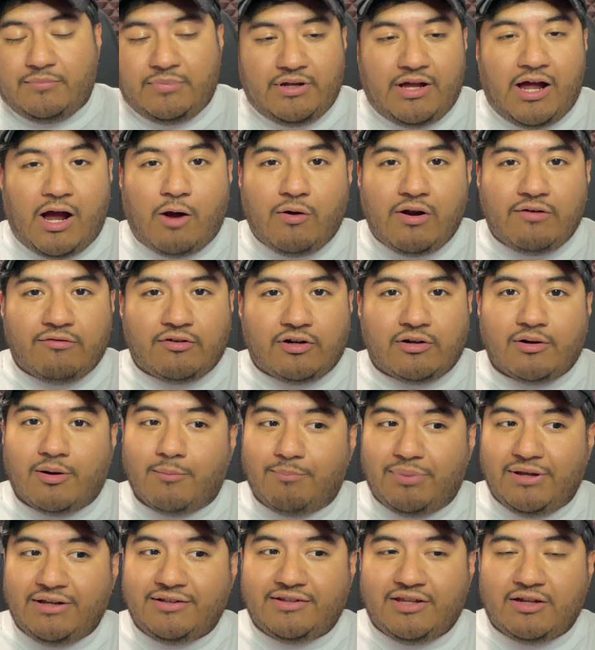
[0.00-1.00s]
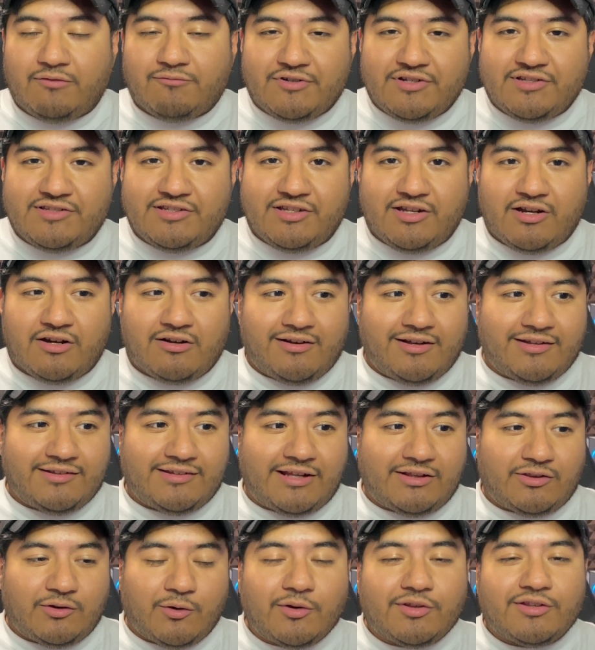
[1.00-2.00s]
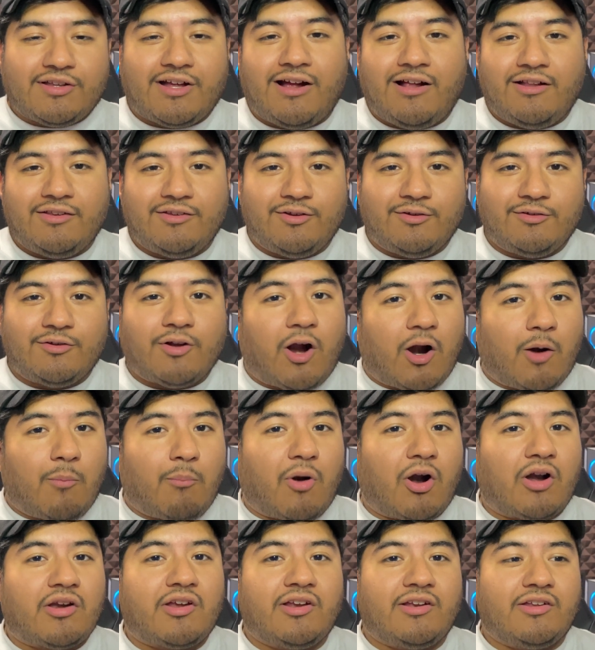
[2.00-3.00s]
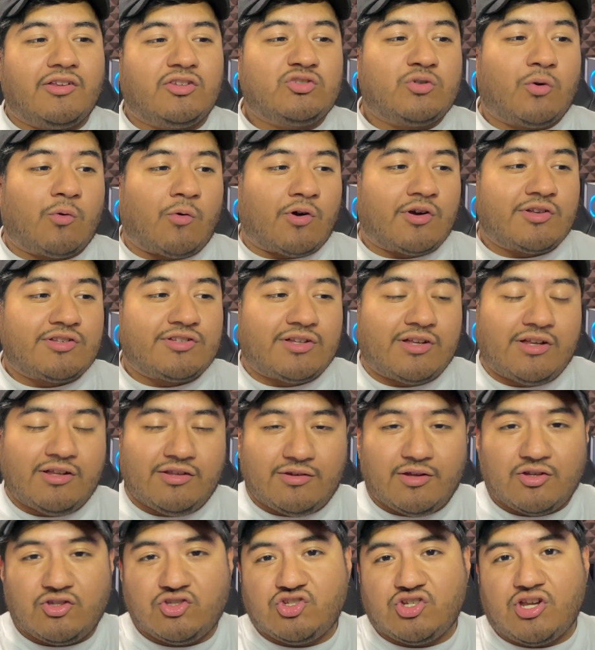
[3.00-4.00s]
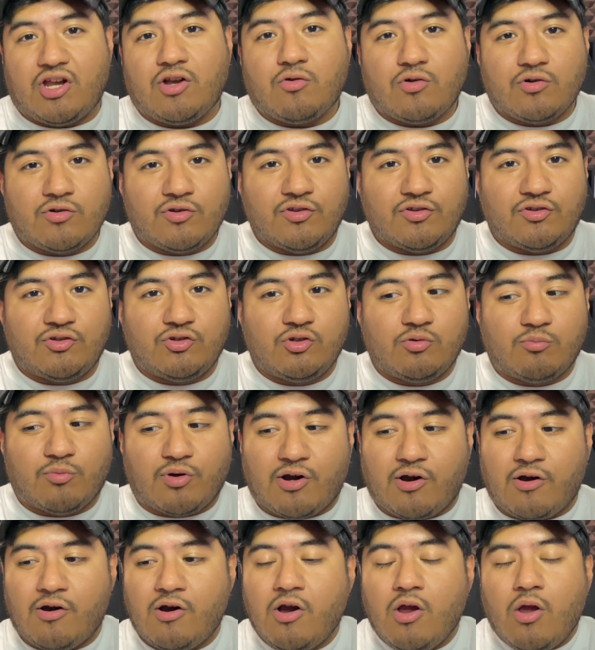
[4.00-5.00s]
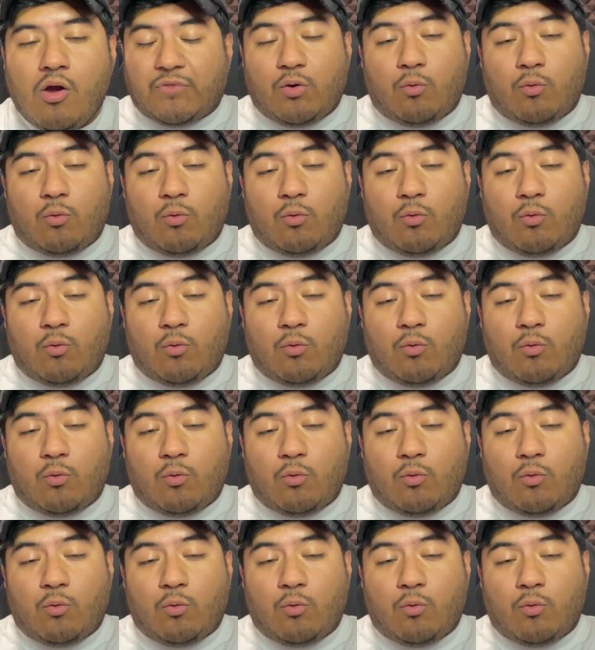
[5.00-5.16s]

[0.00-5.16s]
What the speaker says: However, a big difference here is that those consoles are marketed towards the general consumer,